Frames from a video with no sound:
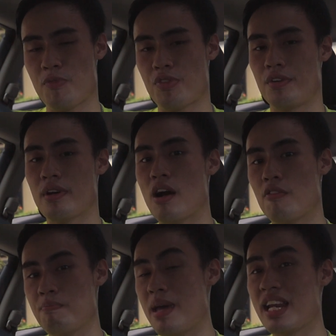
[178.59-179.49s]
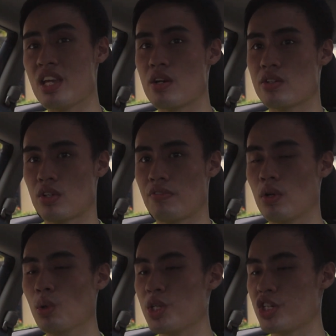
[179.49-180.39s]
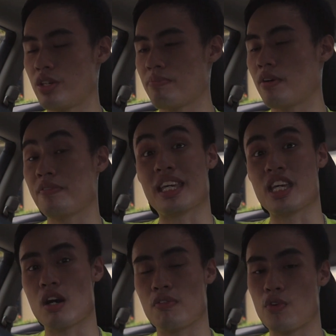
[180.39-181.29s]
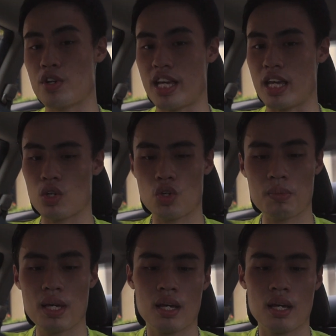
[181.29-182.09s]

throughout many years of ownership of the Kia Forte Koup,